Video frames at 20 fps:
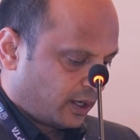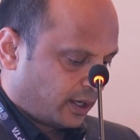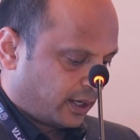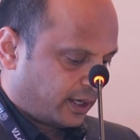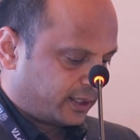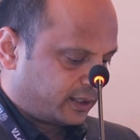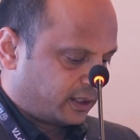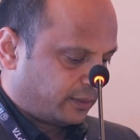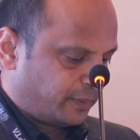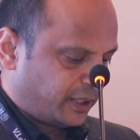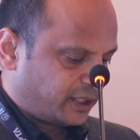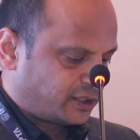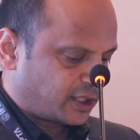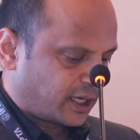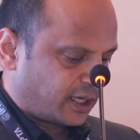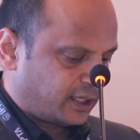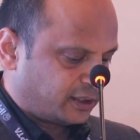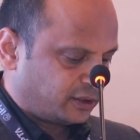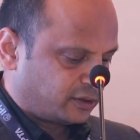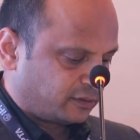Another big
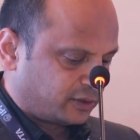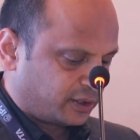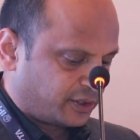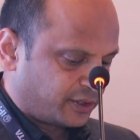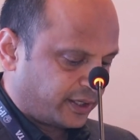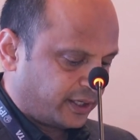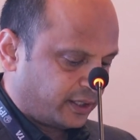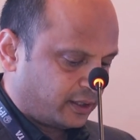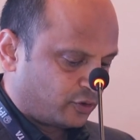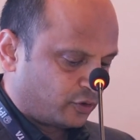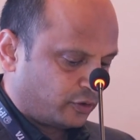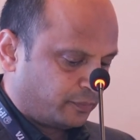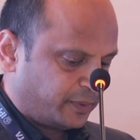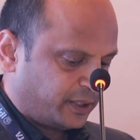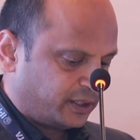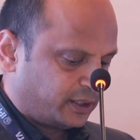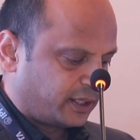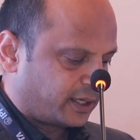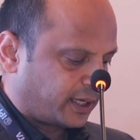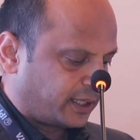challenge of the trade could
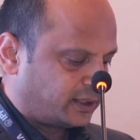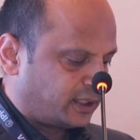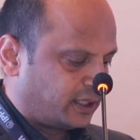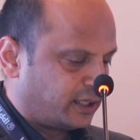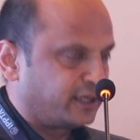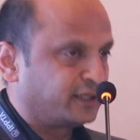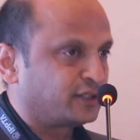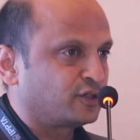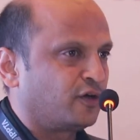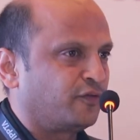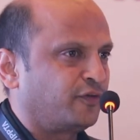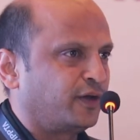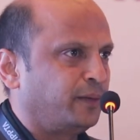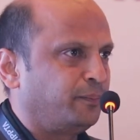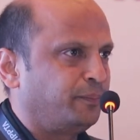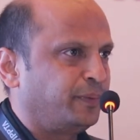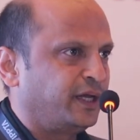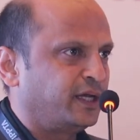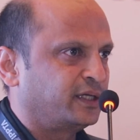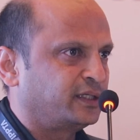be the rising risk of
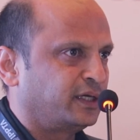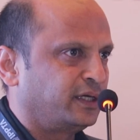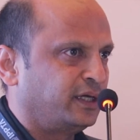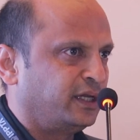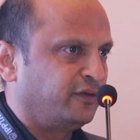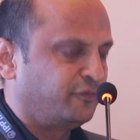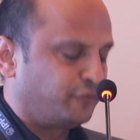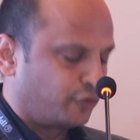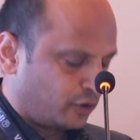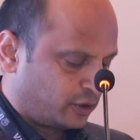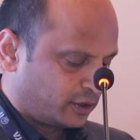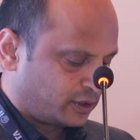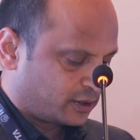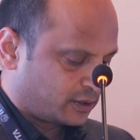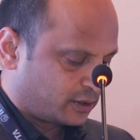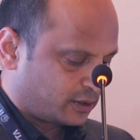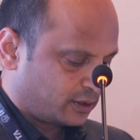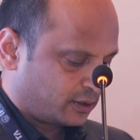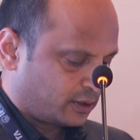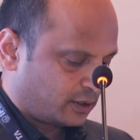NPAs and
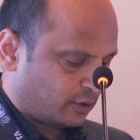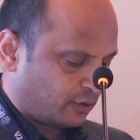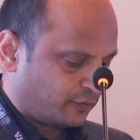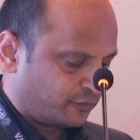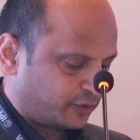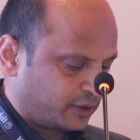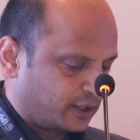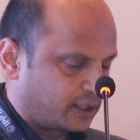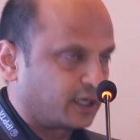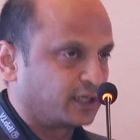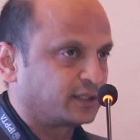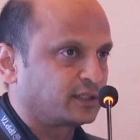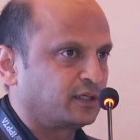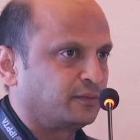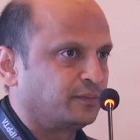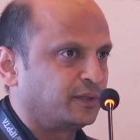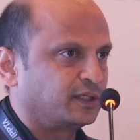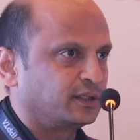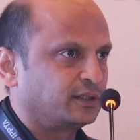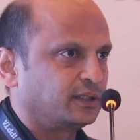defaults of the
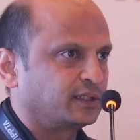customers.